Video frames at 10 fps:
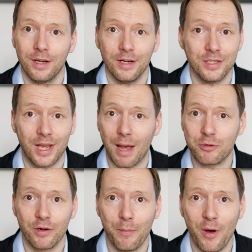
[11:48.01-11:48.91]
Is it
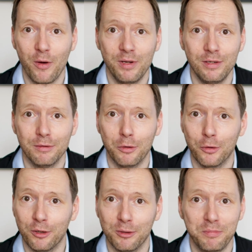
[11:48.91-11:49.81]
capturing a moment
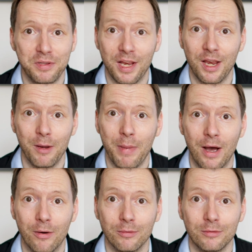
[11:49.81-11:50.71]
or thinking
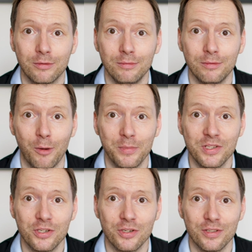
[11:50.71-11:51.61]
about
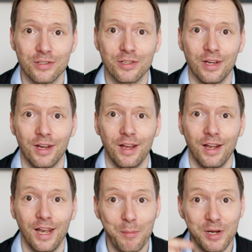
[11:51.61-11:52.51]
compositions?
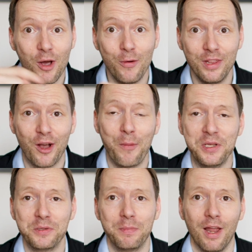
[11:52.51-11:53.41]
Let me know in the
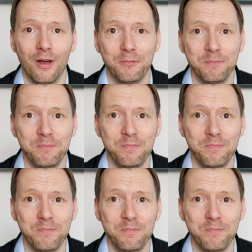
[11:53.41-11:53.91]
comments below.